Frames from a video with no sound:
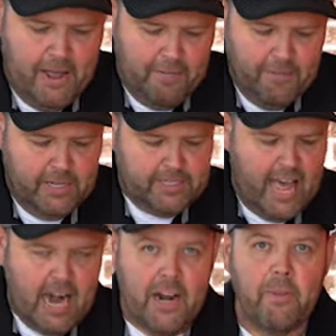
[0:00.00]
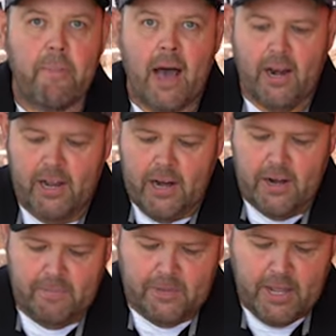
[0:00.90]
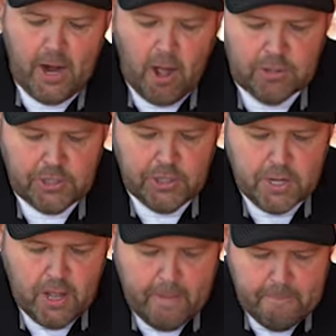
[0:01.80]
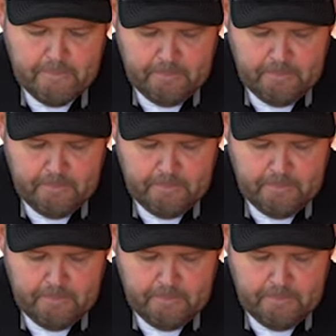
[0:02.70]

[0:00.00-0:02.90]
right, now let's add another bottle here, get it all shook